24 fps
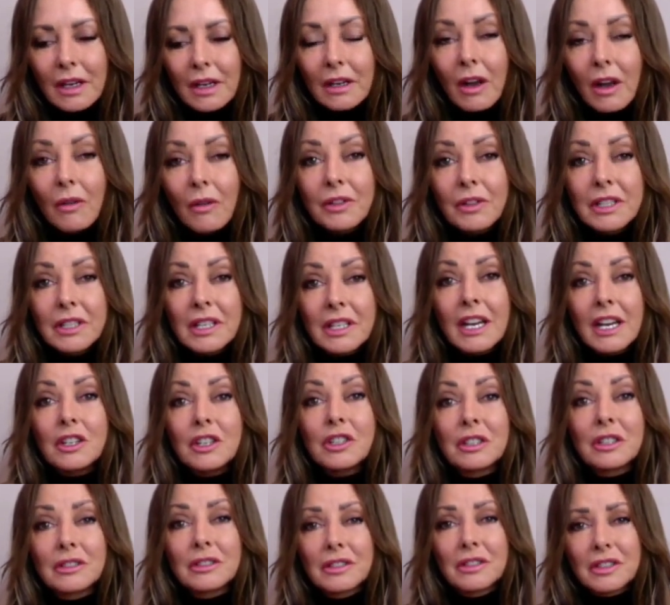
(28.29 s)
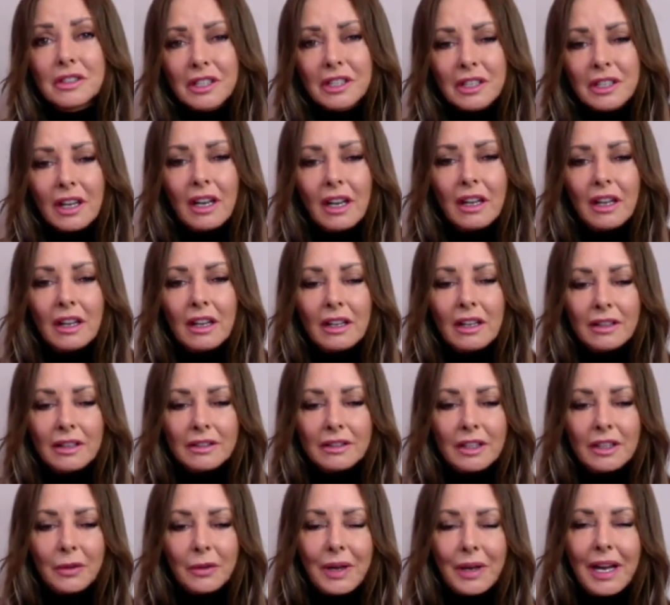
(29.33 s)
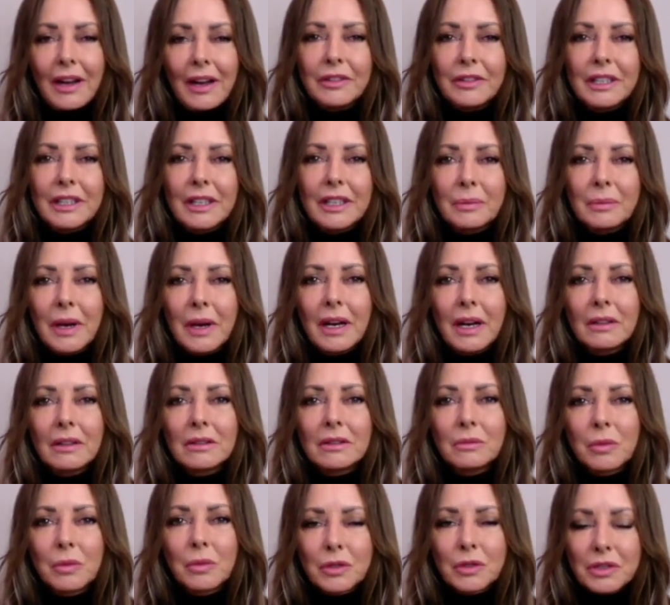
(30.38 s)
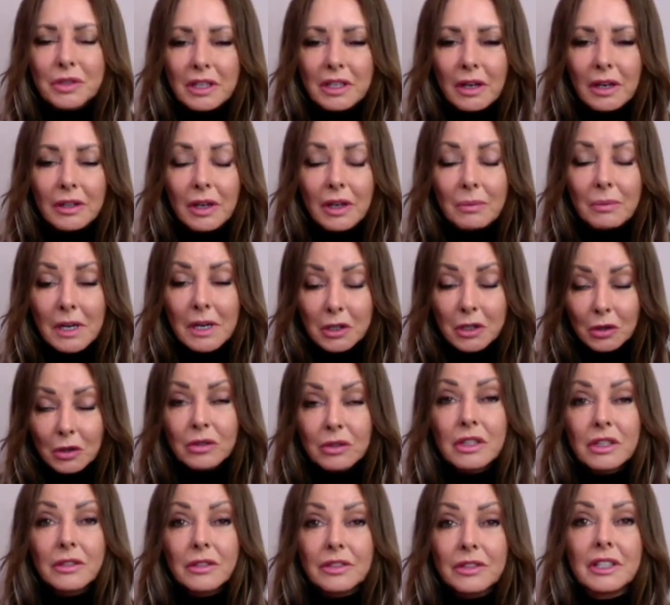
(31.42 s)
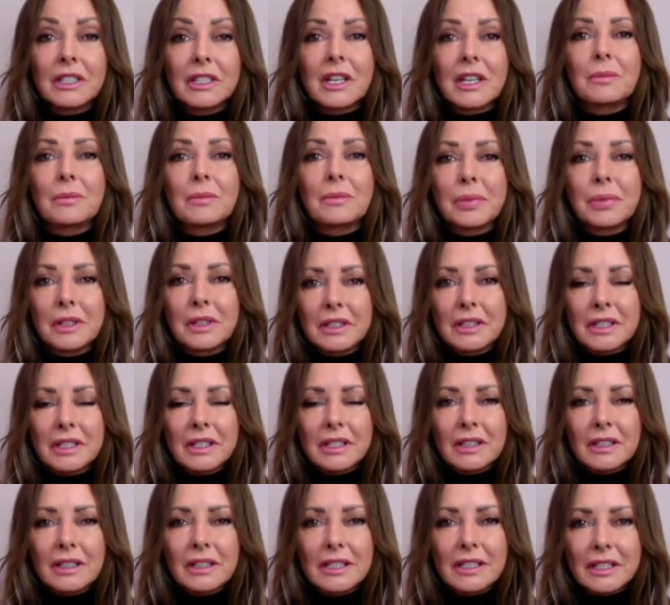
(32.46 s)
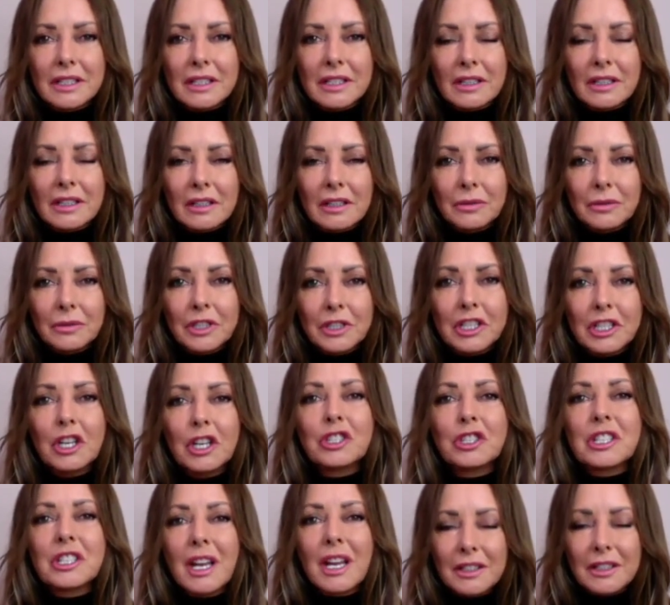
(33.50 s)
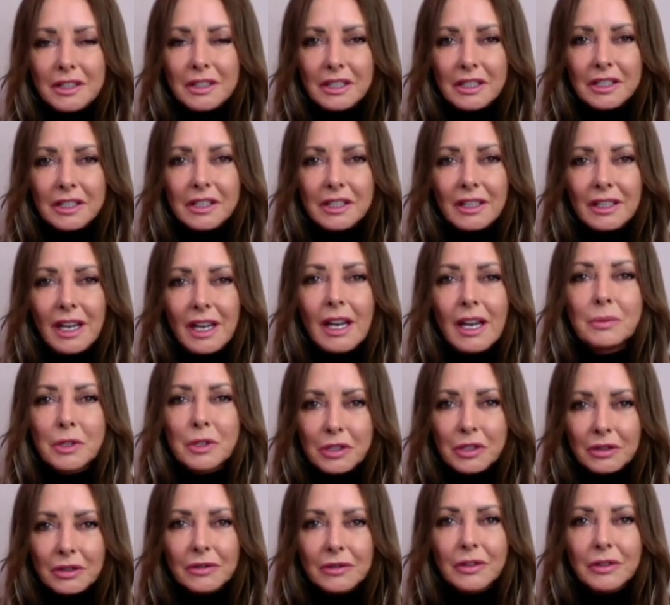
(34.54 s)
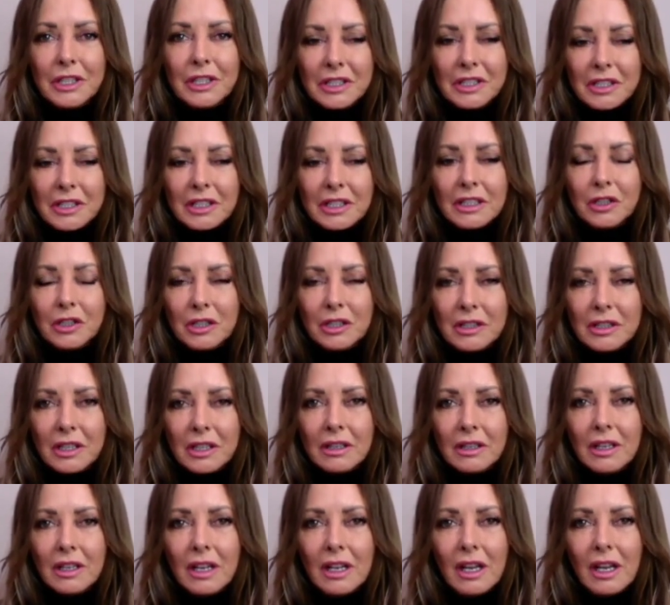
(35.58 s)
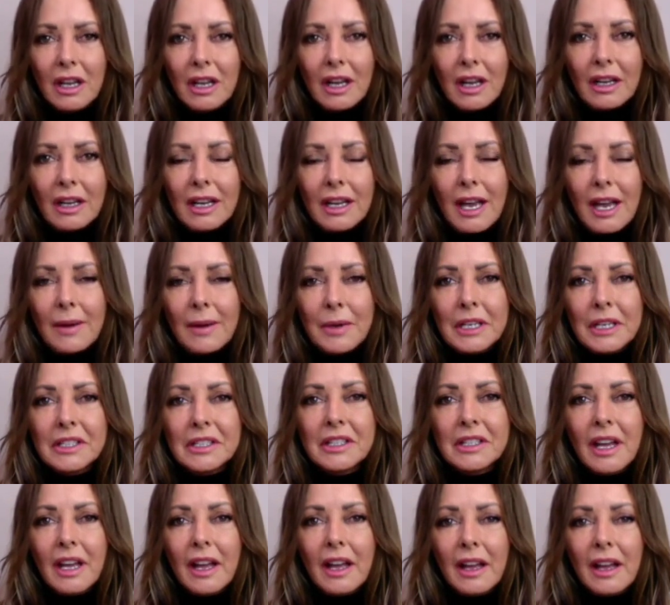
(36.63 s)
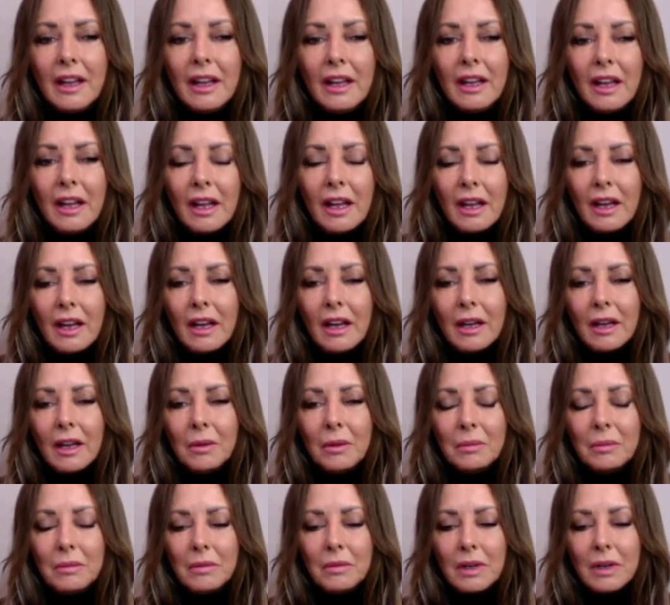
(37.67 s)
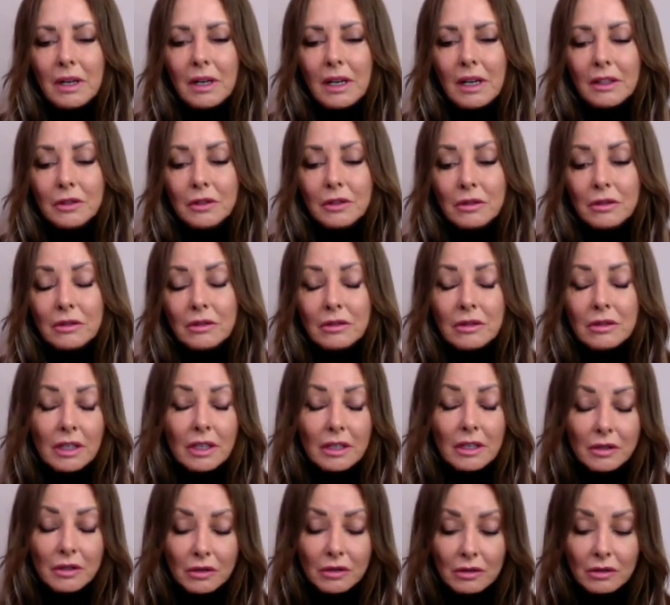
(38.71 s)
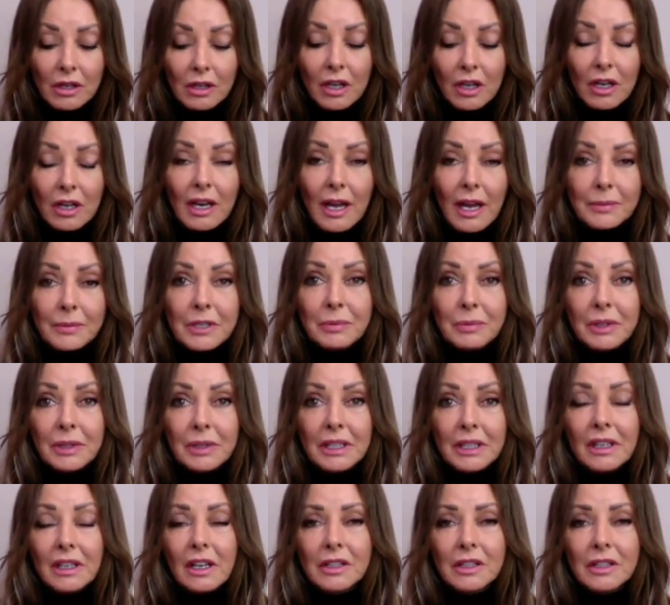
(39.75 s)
conversations that we're having about what's going on. My daughter, for example, is a research scientist at Cambridge University. She's a chemist there, and her labs have been